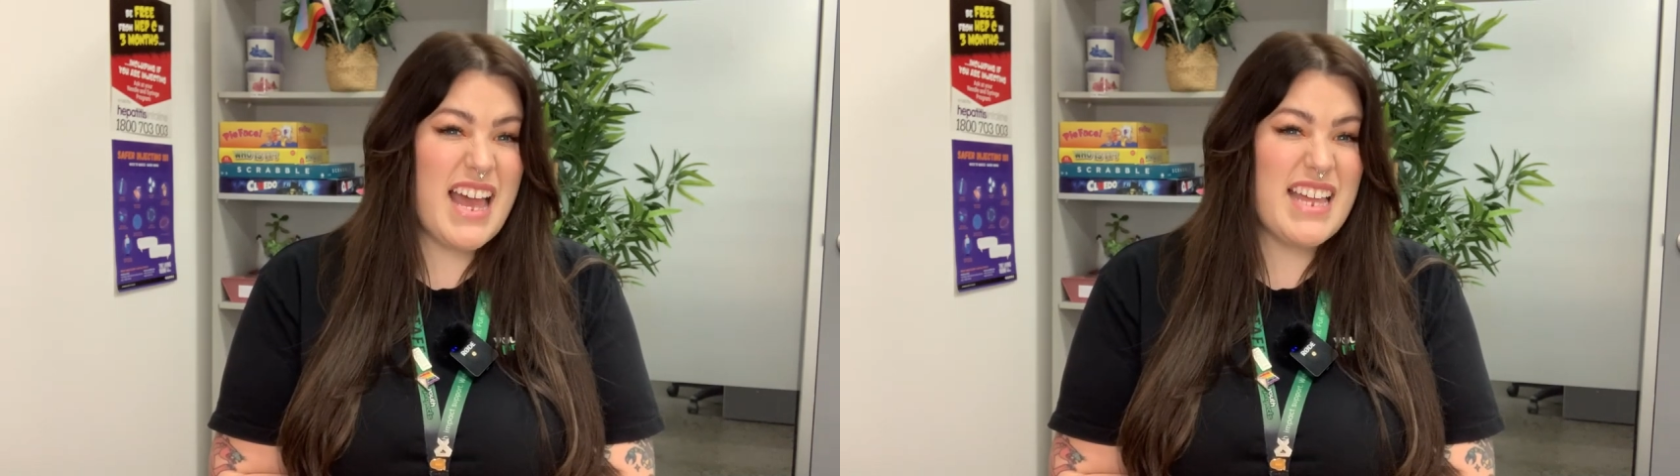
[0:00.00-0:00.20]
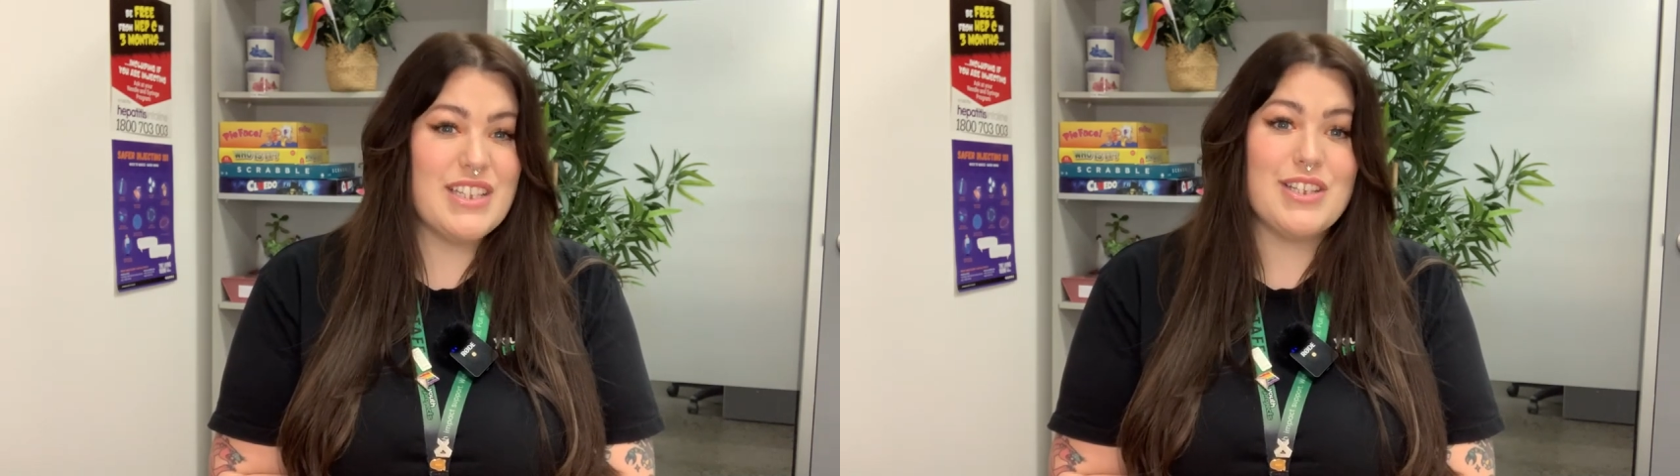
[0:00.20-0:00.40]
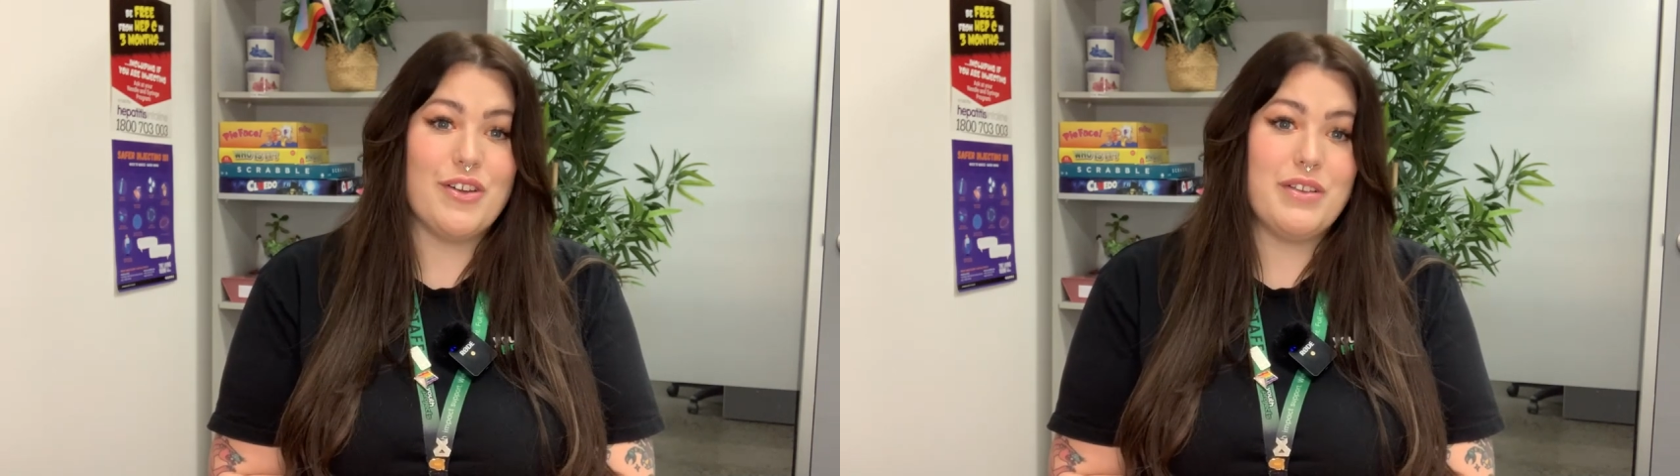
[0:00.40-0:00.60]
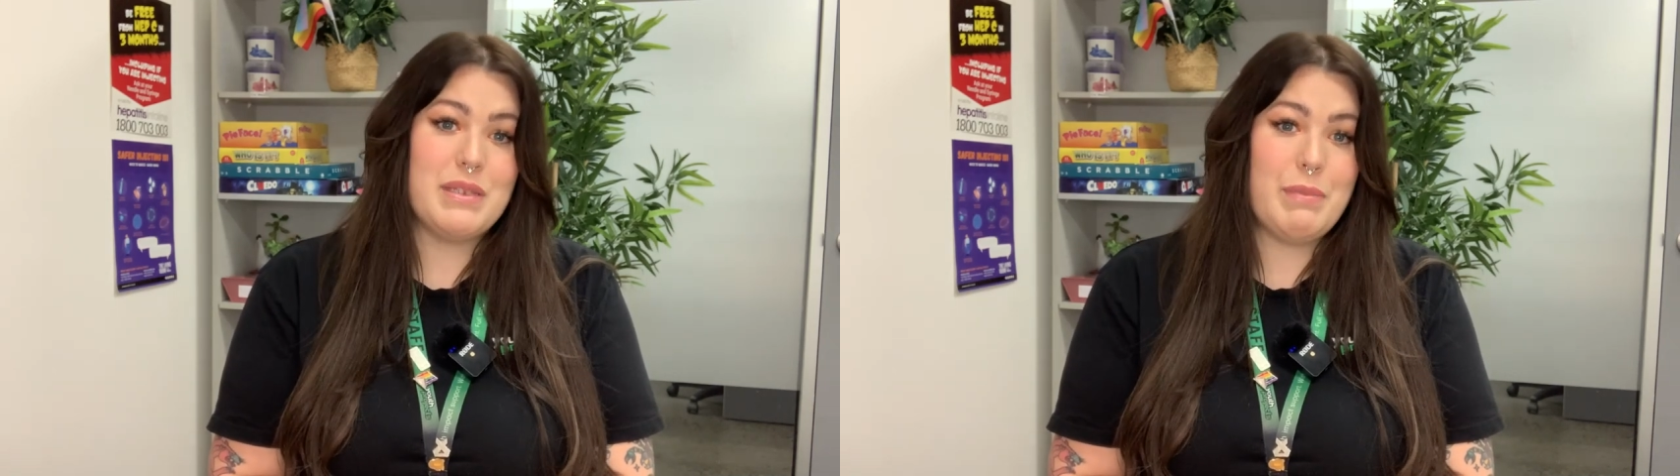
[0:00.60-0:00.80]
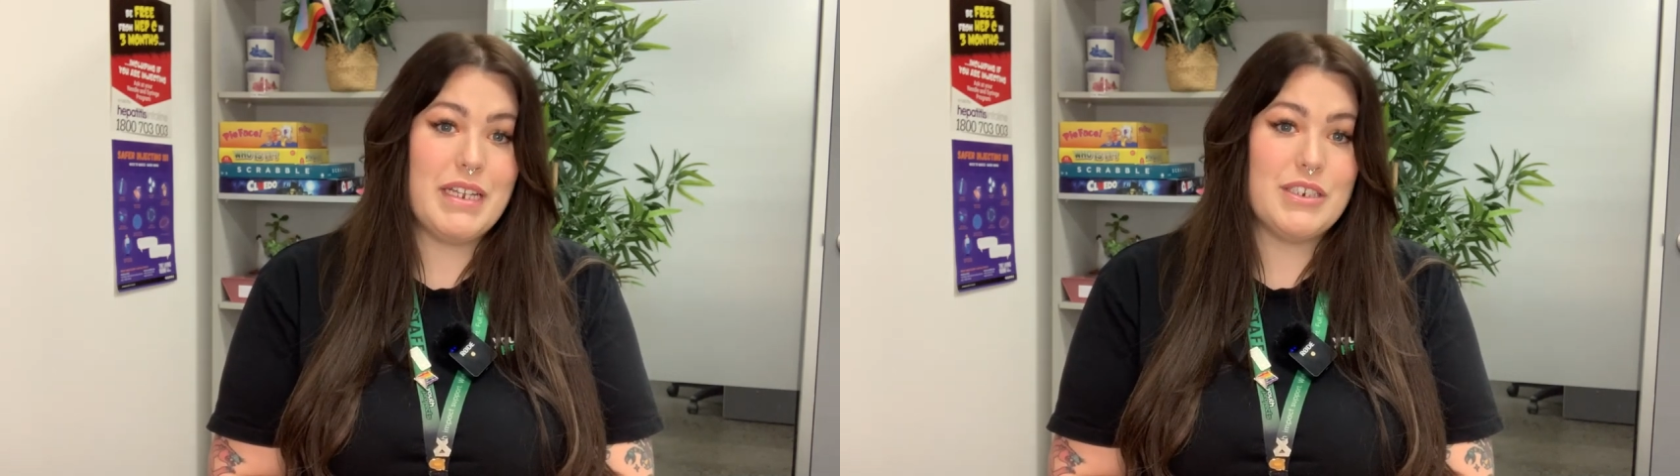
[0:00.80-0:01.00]
and slowed
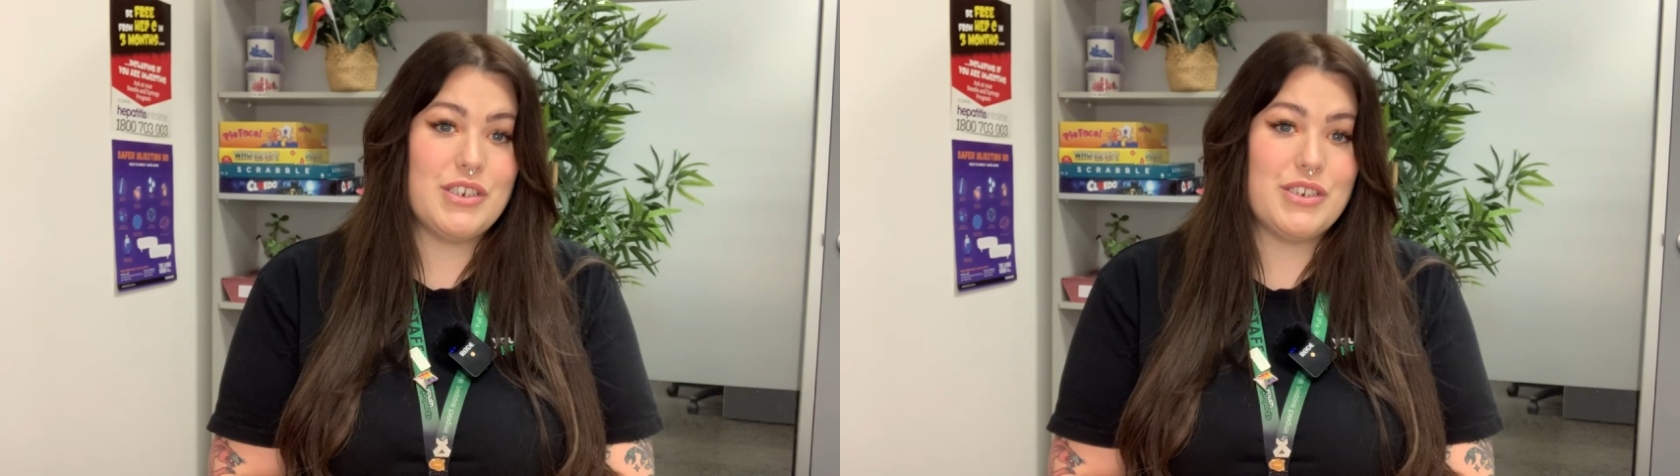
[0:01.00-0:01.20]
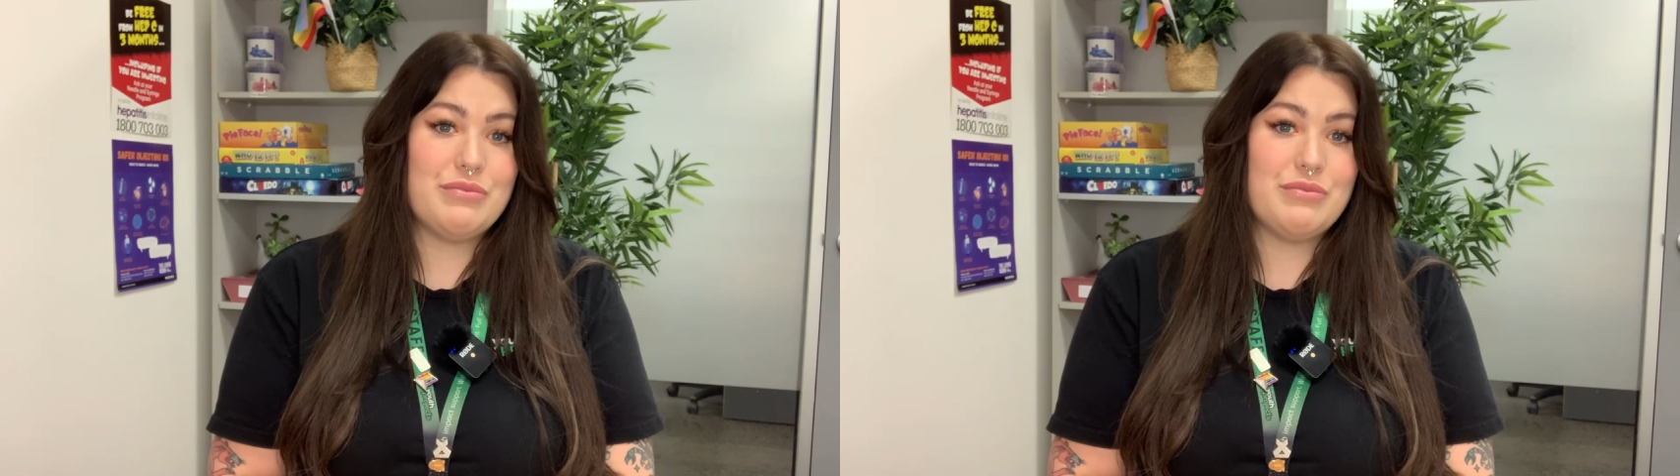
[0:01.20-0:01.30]
speech.